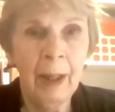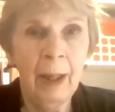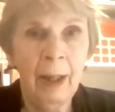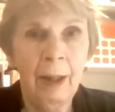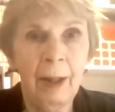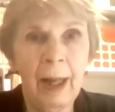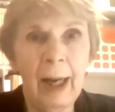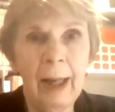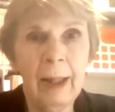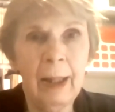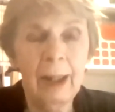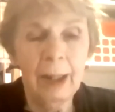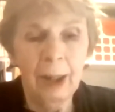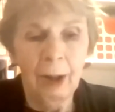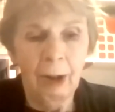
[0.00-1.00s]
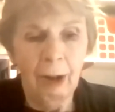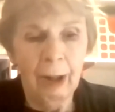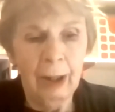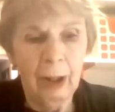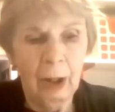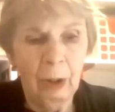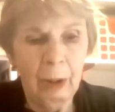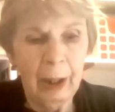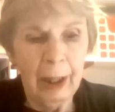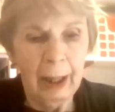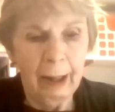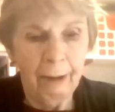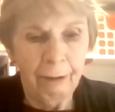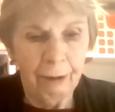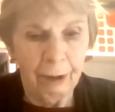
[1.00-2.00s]
That is an ongoing
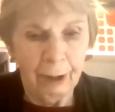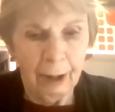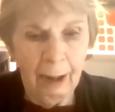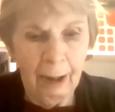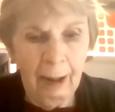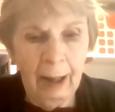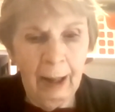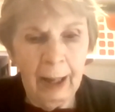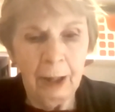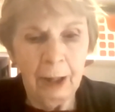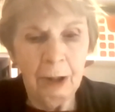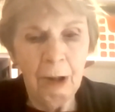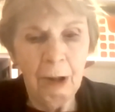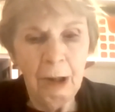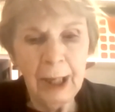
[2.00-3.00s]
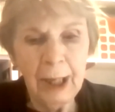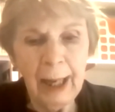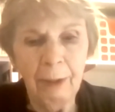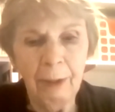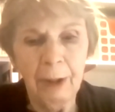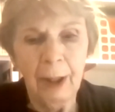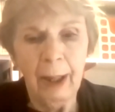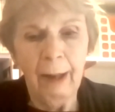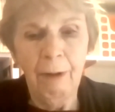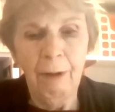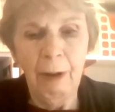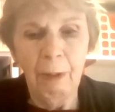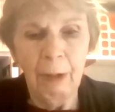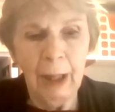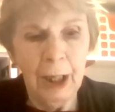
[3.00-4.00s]
effort. It turns out that
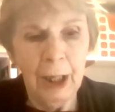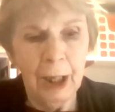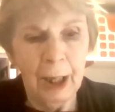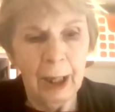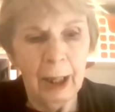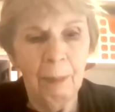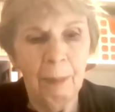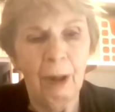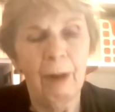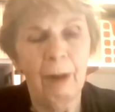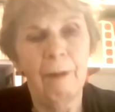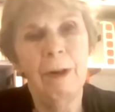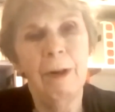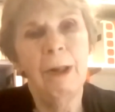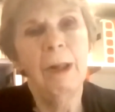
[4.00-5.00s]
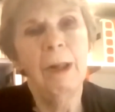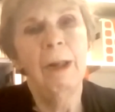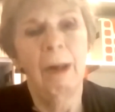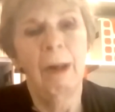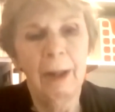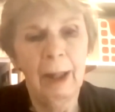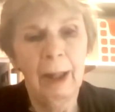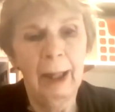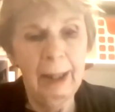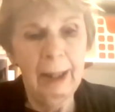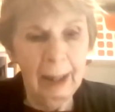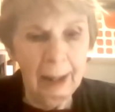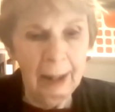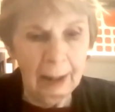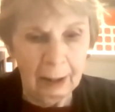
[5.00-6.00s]
every region in the province is not
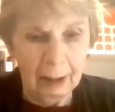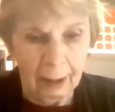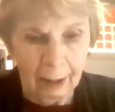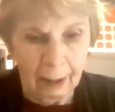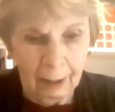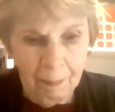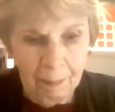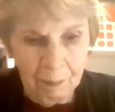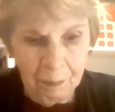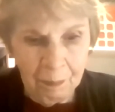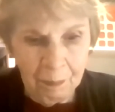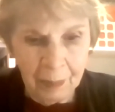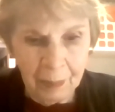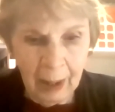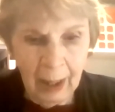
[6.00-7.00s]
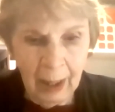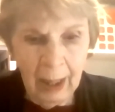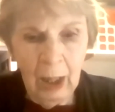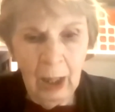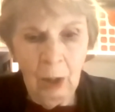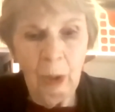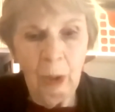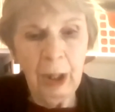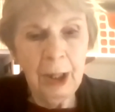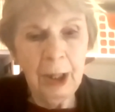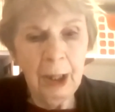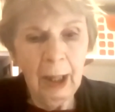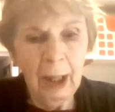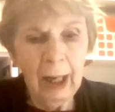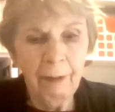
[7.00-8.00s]
identical. We
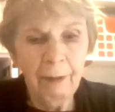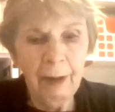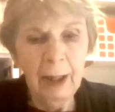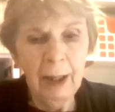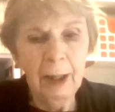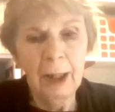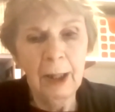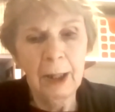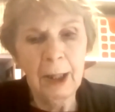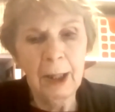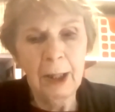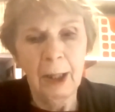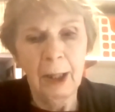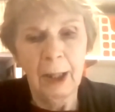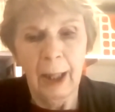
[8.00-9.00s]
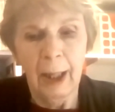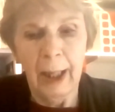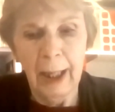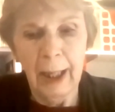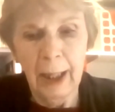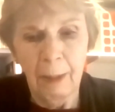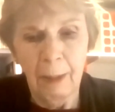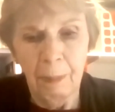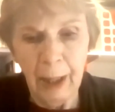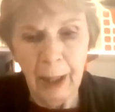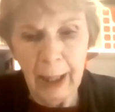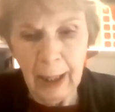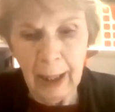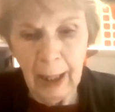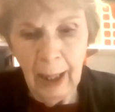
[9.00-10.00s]
still have inconsistent and
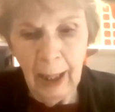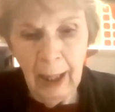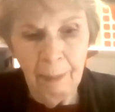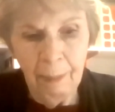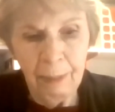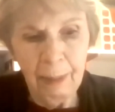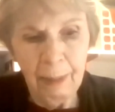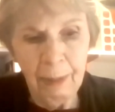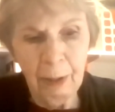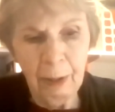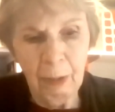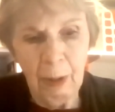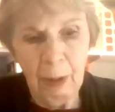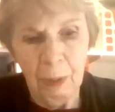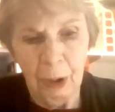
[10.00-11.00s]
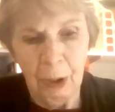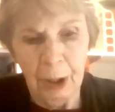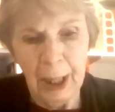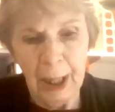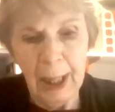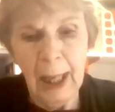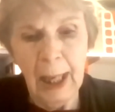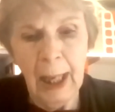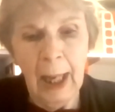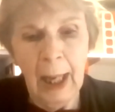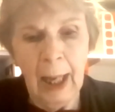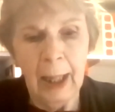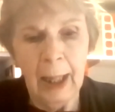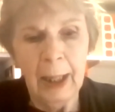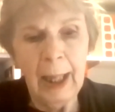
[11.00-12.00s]
incomplete public reporting,
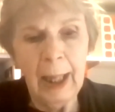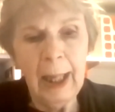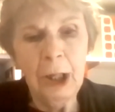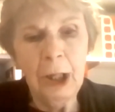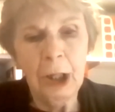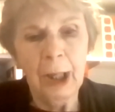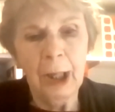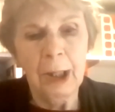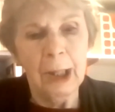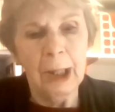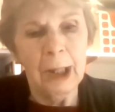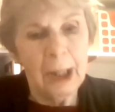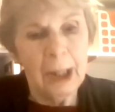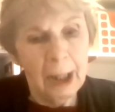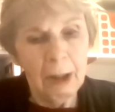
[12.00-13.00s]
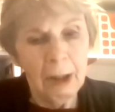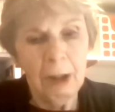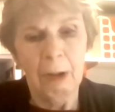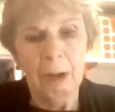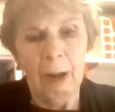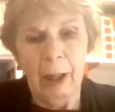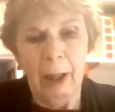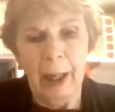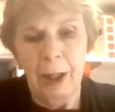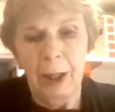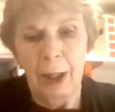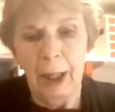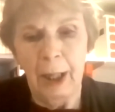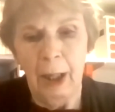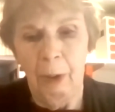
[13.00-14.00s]
and AHS is still struggling to
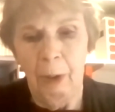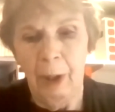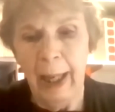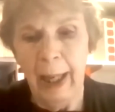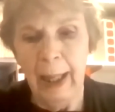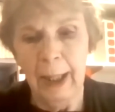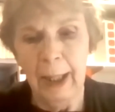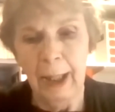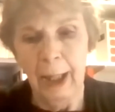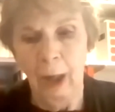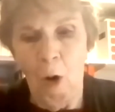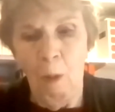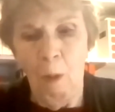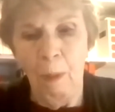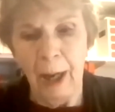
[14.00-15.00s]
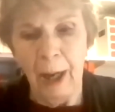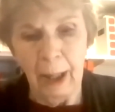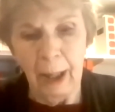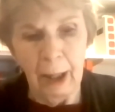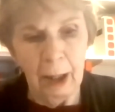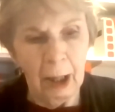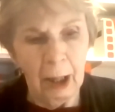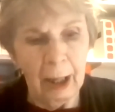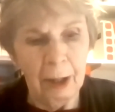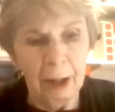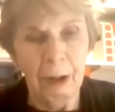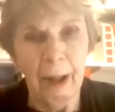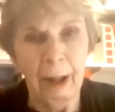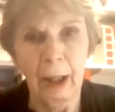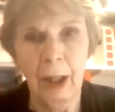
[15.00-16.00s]
deal with legacy open-ended
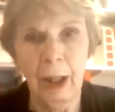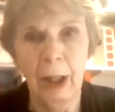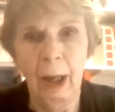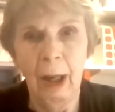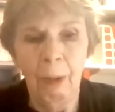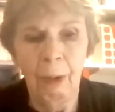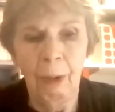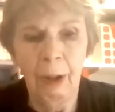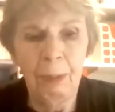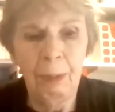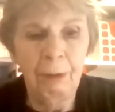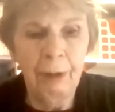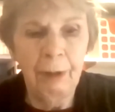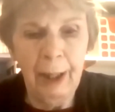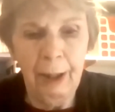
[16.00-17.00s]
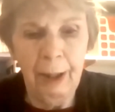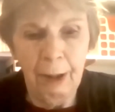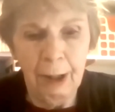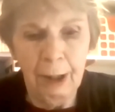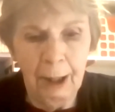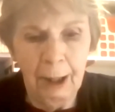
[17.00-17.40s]
contracts with providers.